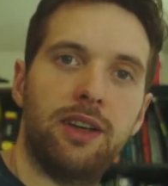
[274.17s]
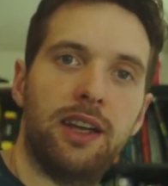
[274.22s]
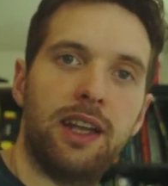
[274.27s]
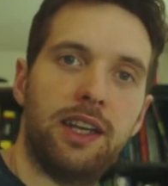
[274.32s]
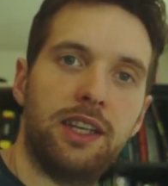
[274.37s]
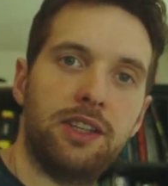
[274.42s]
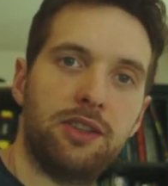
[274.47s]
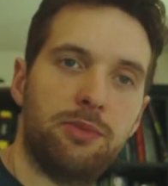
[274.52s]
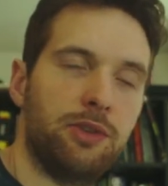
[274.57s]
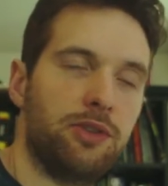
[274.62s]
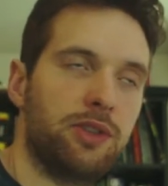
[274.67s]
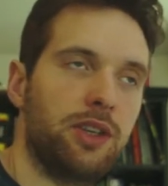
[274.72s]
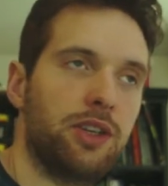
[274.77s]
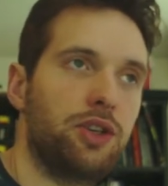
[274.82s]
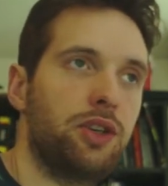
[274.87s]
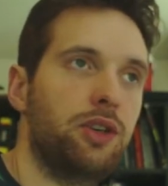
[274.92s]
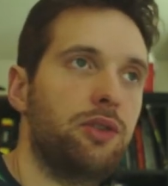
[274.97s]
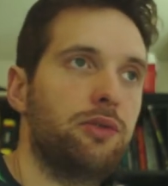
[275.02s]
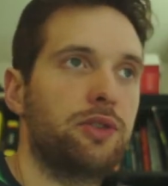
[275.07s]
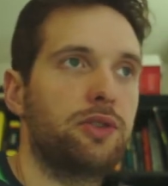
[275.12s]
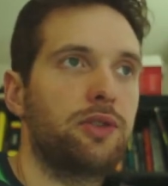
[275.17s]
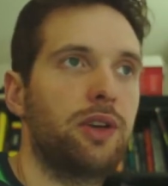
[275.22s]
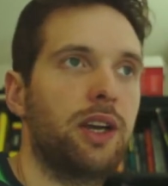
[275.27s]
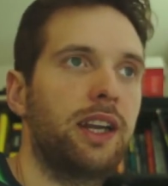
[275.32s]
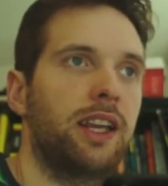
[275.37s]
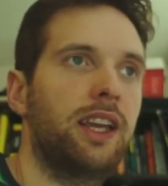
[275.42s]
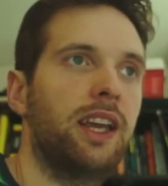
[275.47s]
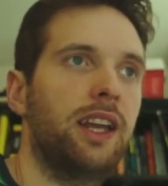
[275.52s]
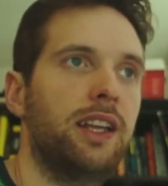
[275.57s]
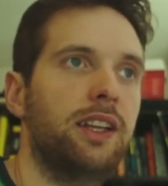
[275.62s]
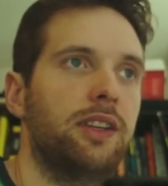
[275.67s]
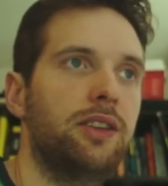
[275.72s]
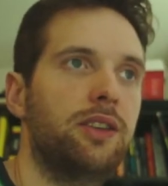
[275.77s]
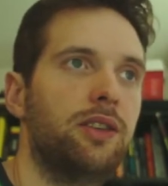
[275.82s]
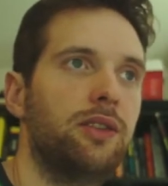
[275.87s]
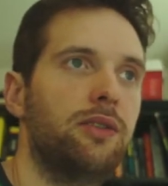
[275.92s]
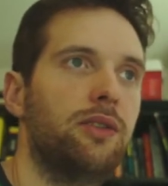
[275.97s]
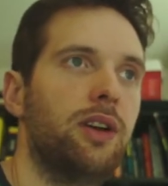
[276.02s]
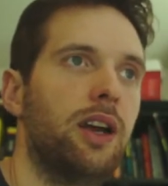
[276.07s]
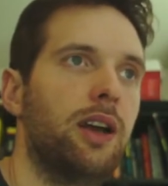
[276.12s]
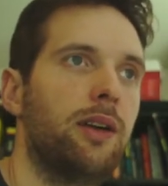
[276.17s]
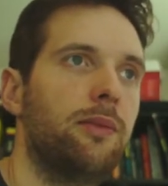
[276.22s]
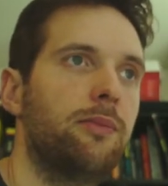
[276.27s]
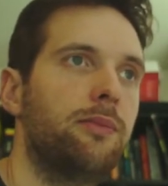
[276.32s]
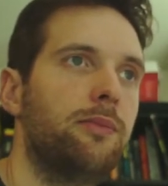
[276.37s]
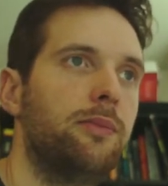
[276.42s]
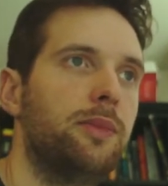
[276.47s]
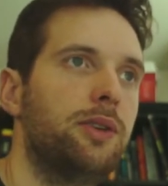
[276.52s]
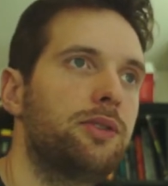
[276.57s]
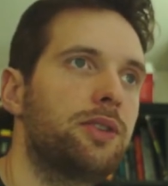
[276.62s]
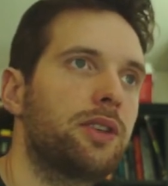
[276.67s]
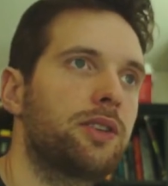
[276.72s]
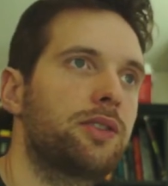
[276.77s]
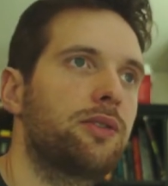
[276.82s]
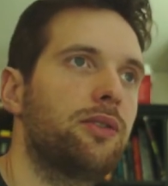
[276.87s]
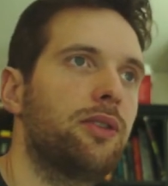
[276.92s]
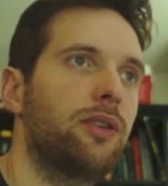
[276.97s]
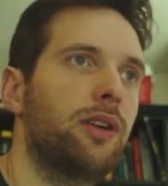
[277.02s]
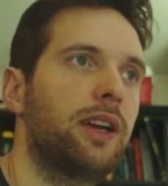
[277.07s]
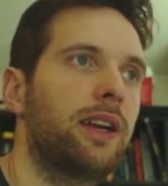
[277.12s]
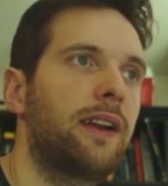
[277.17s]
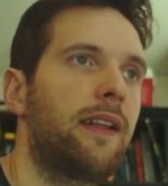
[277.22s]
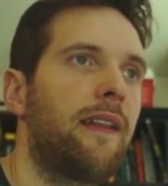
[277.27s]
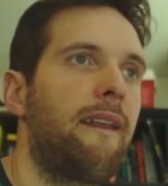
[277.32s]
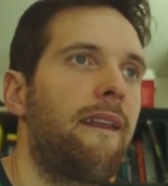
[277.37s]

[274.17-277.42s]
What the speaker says: and he's a musician who was trying to get into music scoring.